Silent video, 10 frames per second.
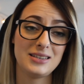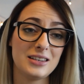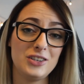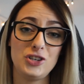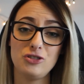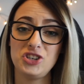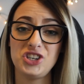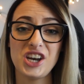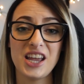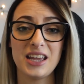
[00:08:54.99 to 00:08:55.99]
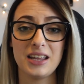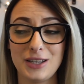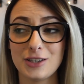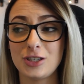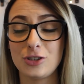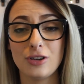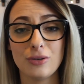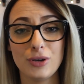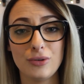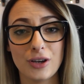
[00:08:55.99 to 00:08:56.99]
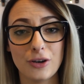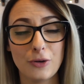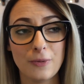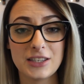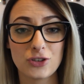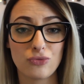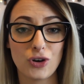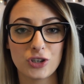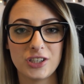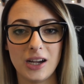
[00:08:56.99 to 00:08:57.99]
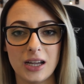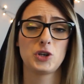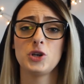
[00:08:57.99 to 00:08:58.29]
Didn't do shit because Sudowoodo is a rock type.